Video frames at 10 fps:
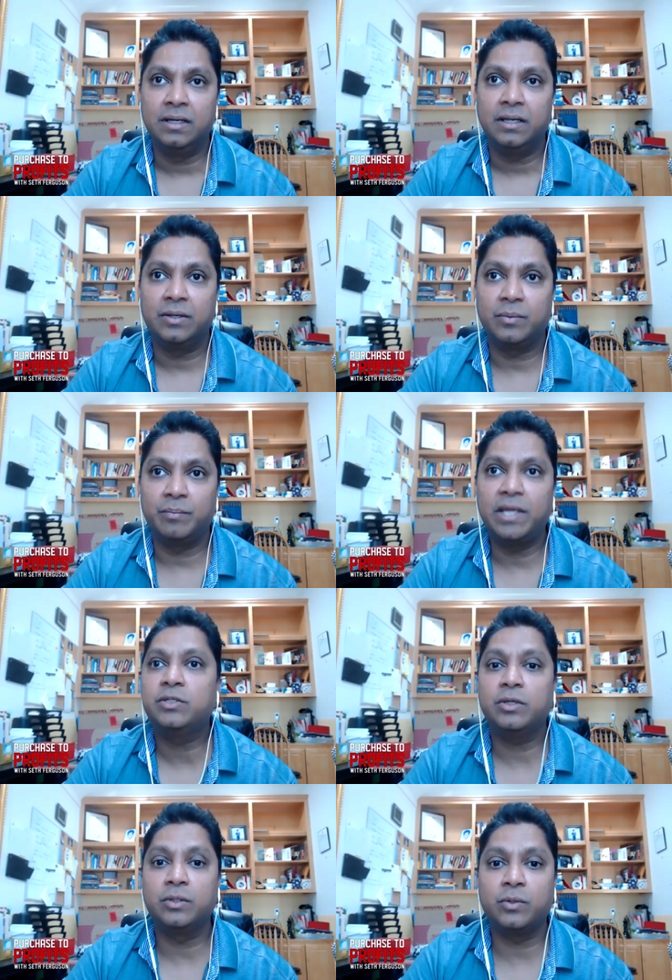you know make
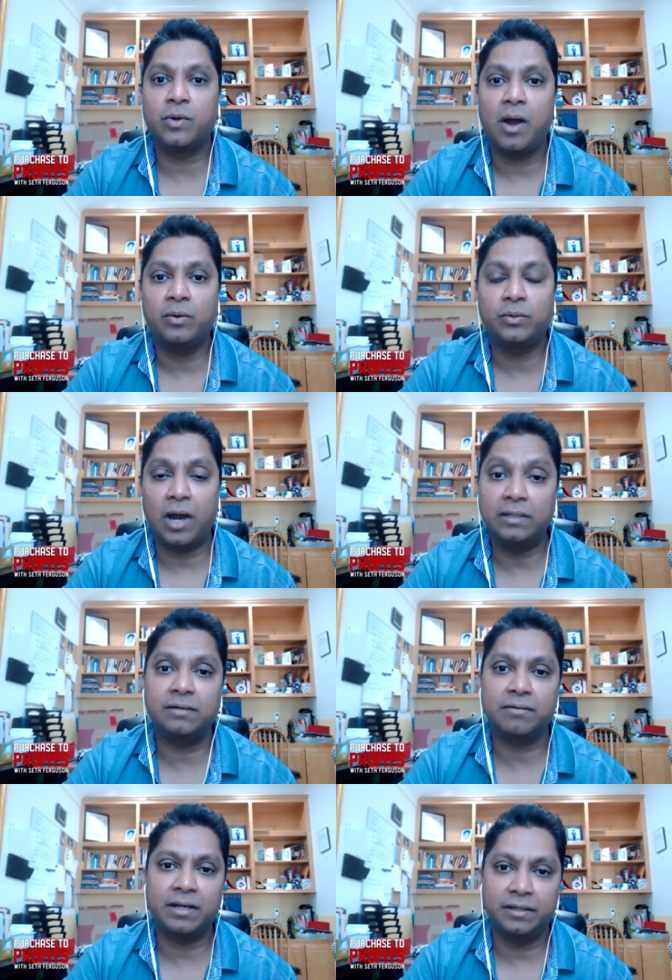sure you know how to
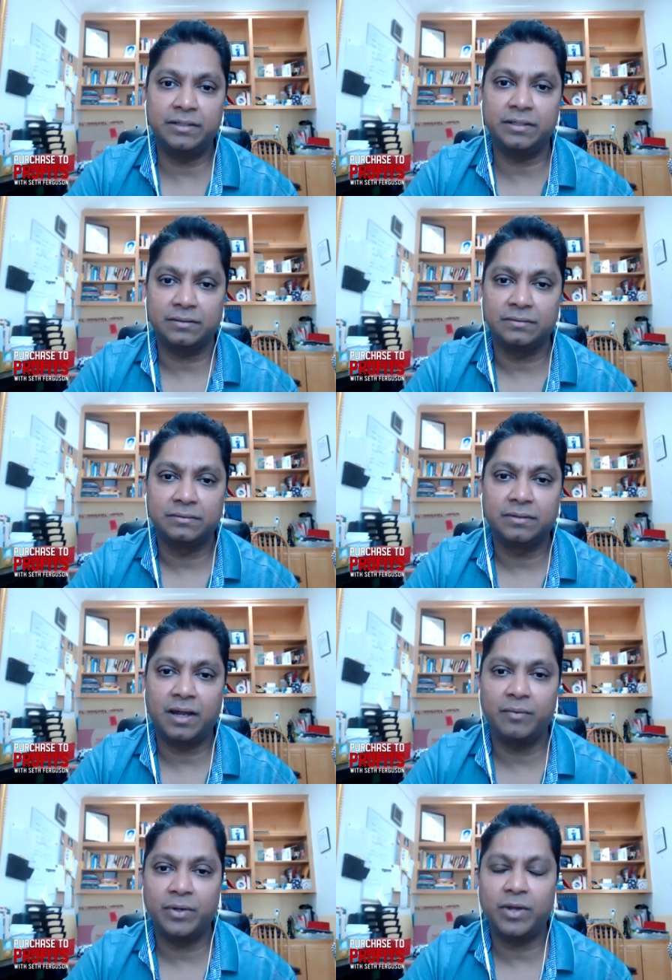underwrite a deal
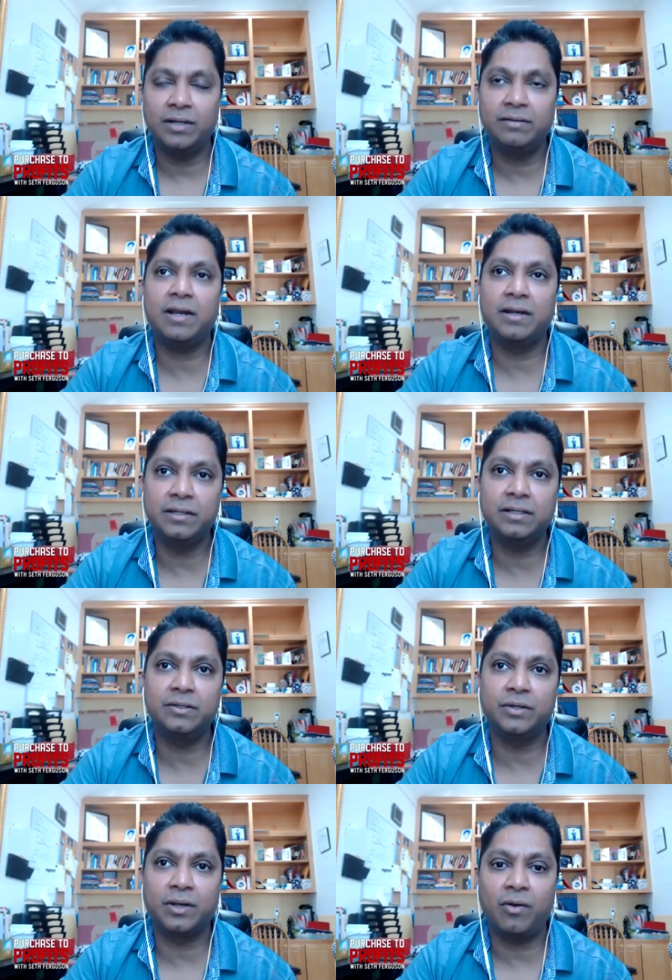right when you underwrite a deal
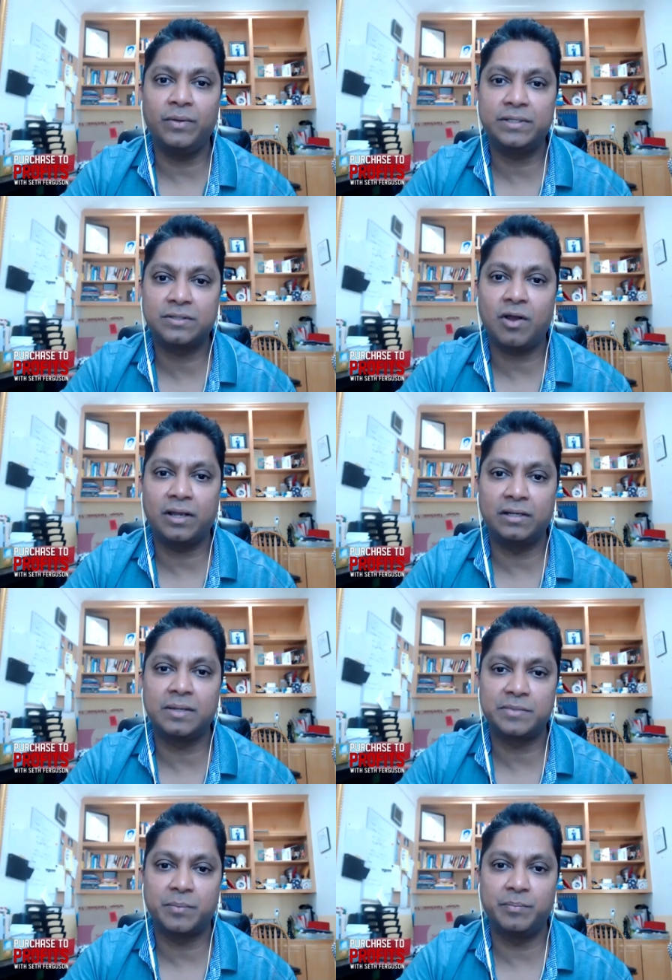you can always talk in
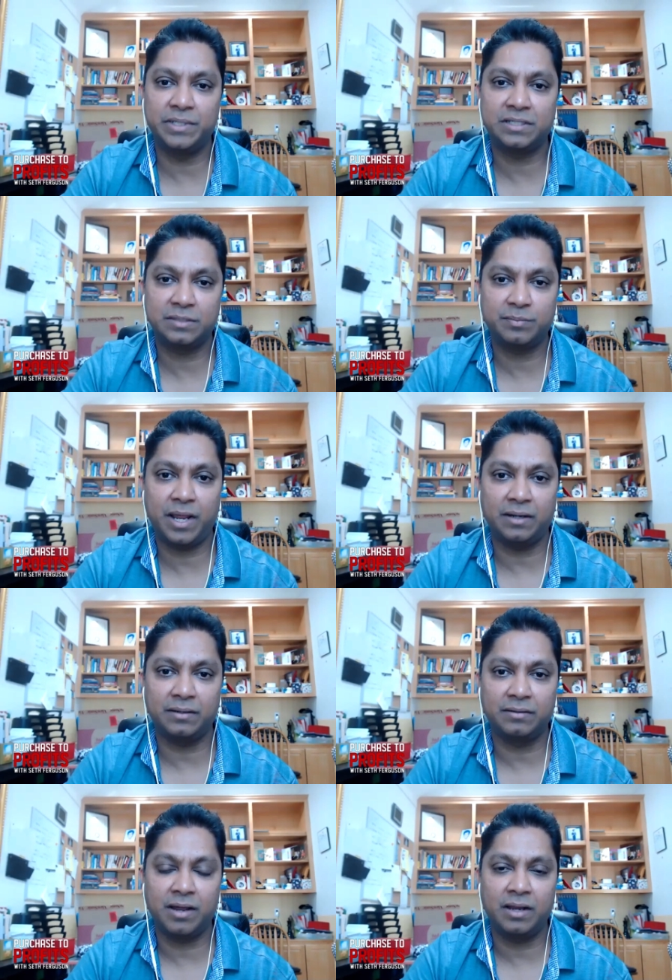terms of business plan
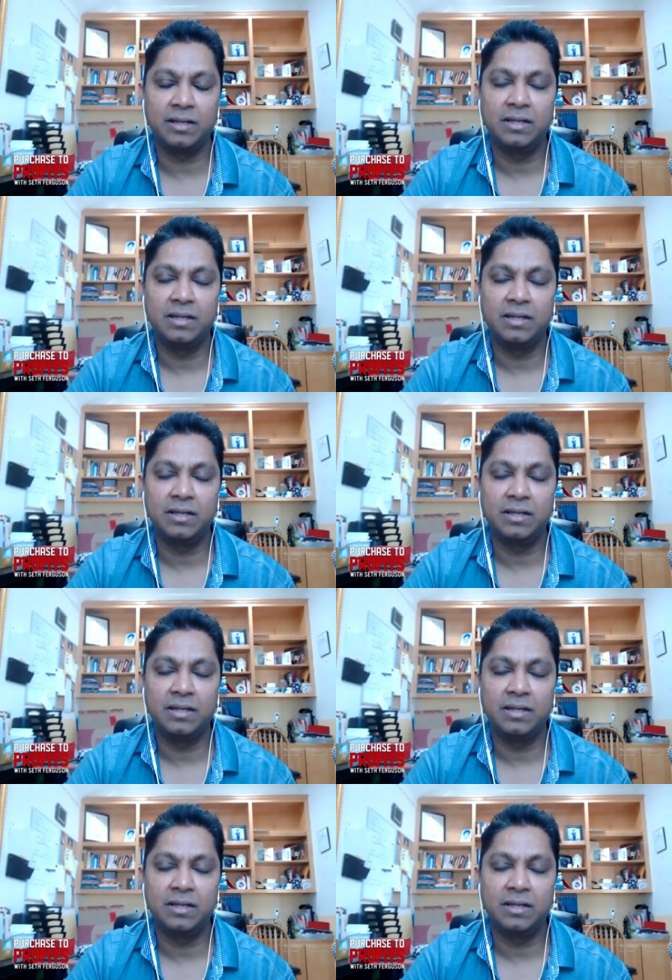right